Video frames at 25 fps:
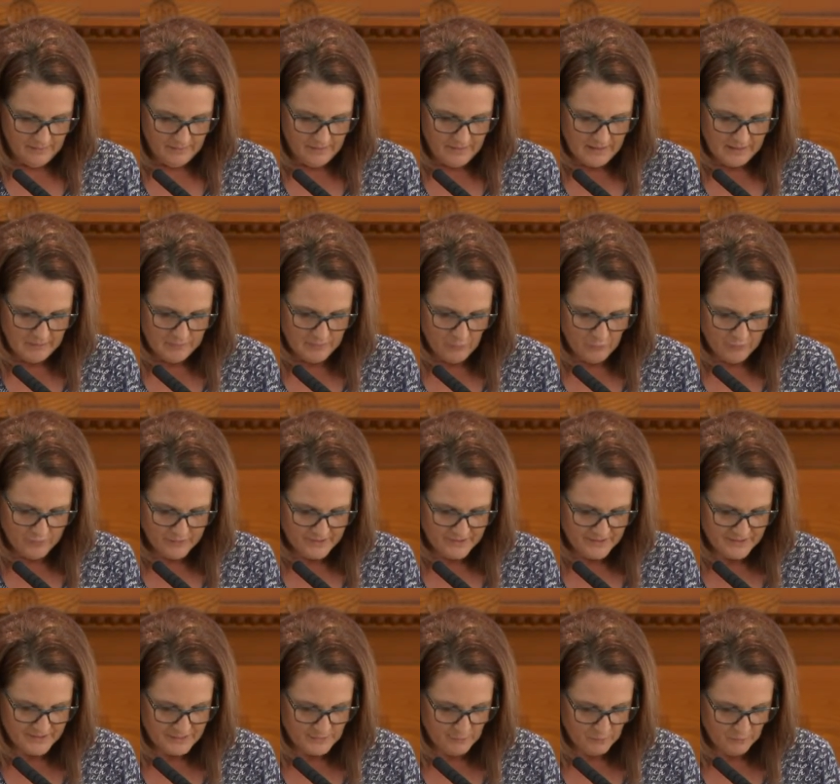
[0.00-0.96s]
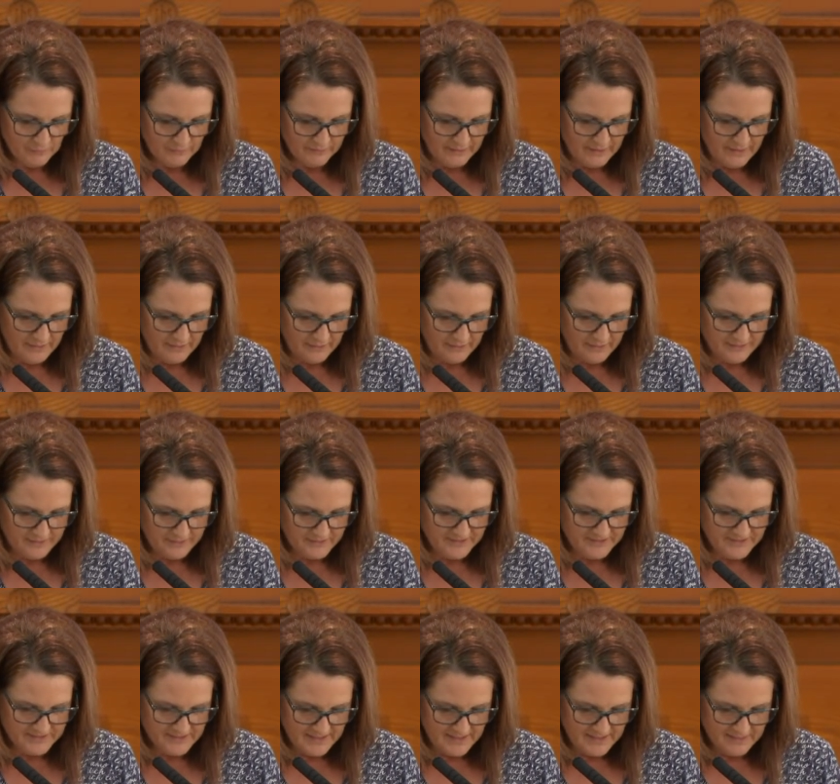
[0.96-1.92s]
Then Moses told Aaron,
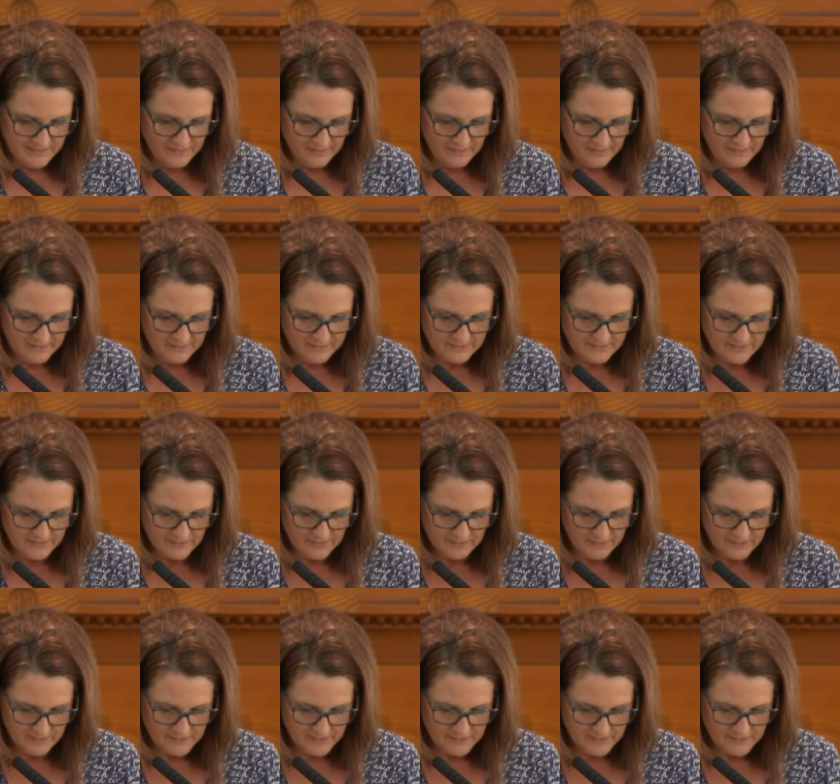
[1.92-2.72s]
Say to the entire